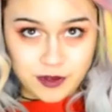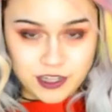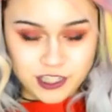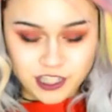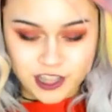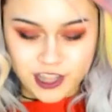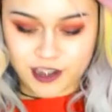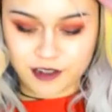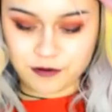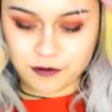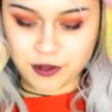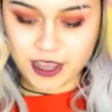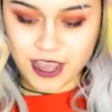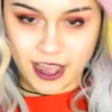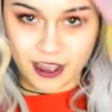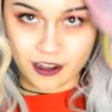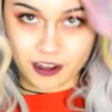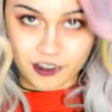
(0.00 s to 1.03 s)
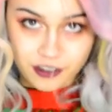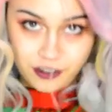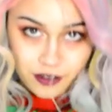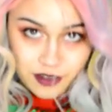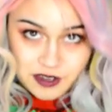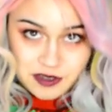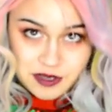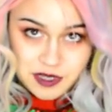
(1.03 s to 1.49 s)
wish that we had our
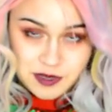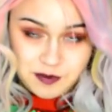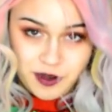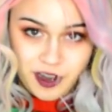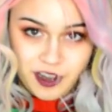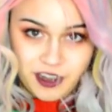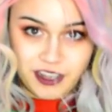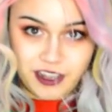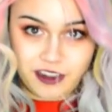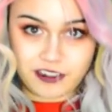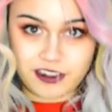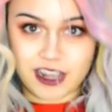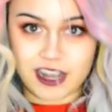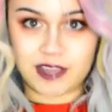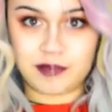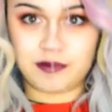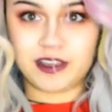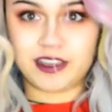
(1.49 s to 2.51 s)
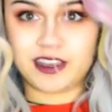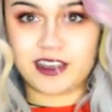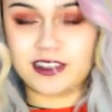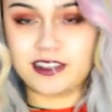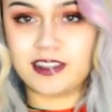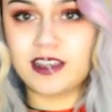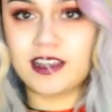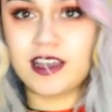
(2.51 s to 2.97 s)
Christmas party already
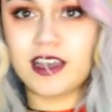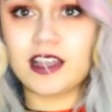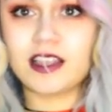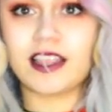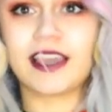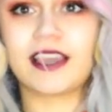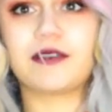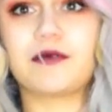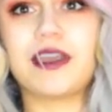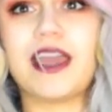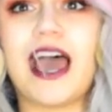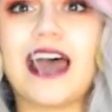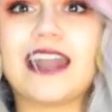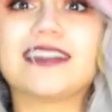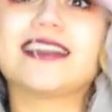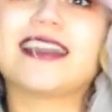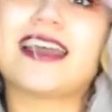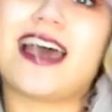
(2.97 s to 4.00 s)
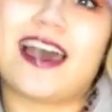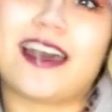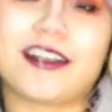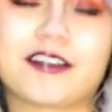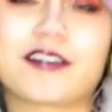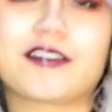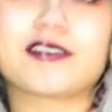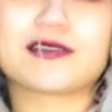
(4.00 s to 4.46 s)
because, like, we hadn't had
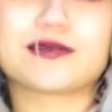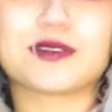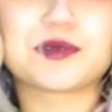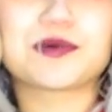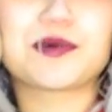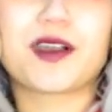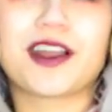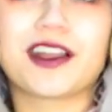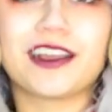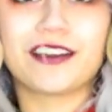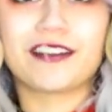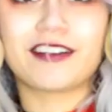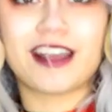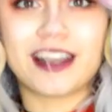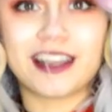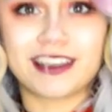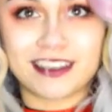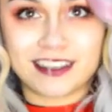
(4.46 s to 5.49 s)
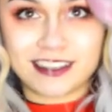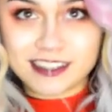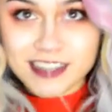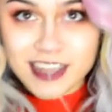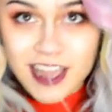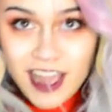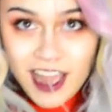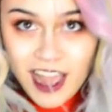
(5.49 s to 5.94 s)
our Christmas party already
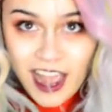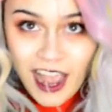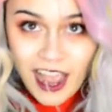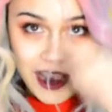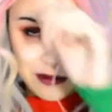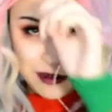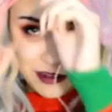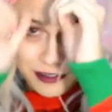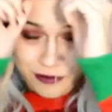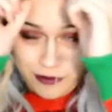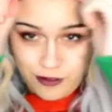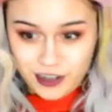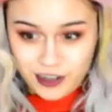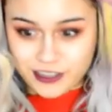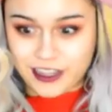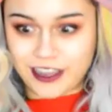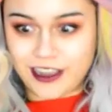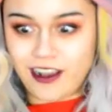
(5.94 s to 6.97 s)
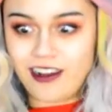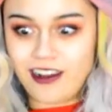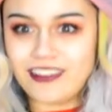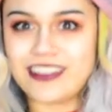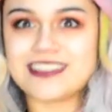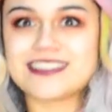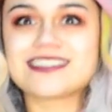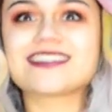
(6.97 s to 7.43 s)
because I would have worn, like,
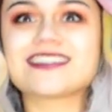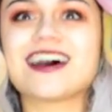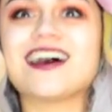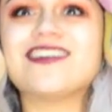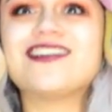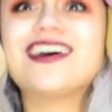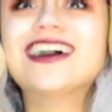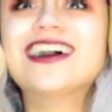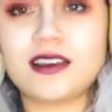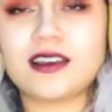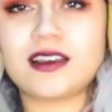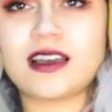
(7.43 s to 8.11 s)
all this stuff.